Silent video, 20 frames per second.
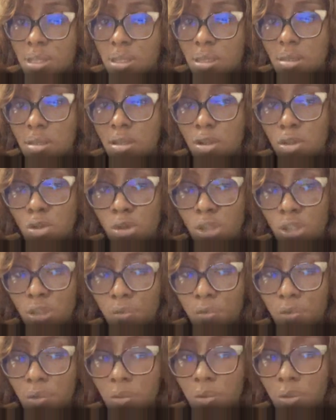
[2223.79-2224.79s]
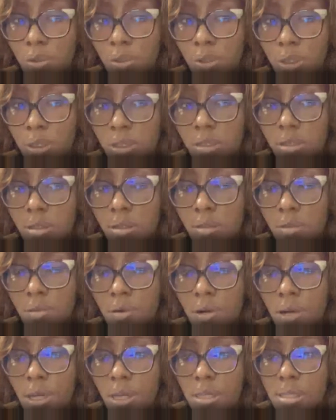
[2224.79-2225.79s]
straightforward,
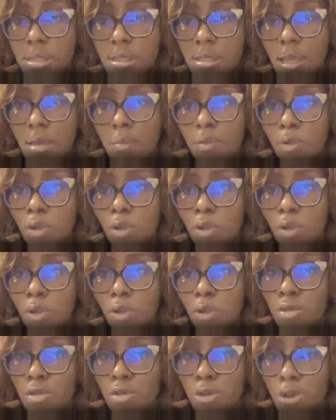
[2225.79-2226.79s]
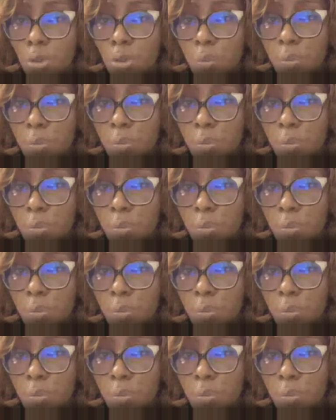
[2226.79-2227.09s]
right? I'm going to drop